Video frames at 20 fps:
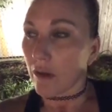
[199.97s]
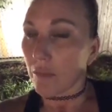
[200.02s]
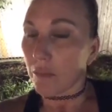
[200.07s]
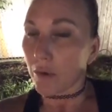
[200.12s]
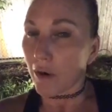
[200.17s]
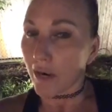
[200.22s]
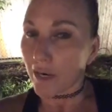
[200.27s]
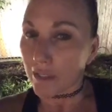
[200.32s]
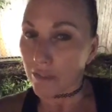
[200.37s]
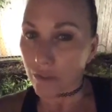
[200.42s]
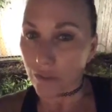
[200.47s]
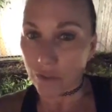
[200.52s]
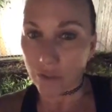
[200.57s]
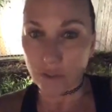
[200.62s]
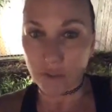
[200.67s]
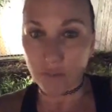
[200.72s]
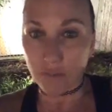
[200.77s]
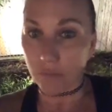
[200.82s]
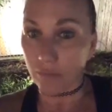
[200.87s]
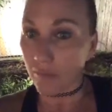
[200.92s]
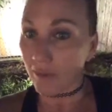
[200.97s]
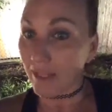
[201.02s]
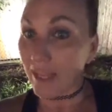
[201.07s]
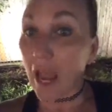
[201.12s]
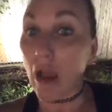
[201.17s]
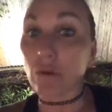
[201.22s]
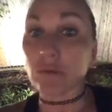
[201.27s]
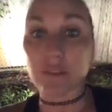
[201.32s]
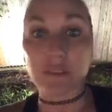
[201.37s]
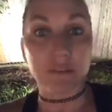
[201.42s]
appraisers
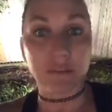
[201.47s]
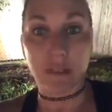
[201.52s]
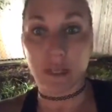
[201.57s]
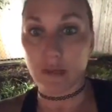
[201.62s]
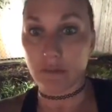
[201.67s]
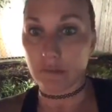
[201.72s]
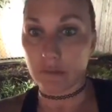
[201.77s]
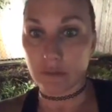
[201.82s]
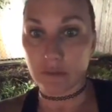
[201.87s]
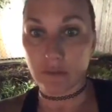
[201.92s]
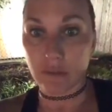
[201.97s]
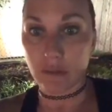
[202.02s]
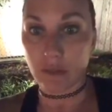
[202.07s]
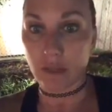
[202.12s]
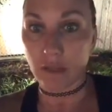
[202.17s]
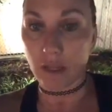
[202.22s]
countless times,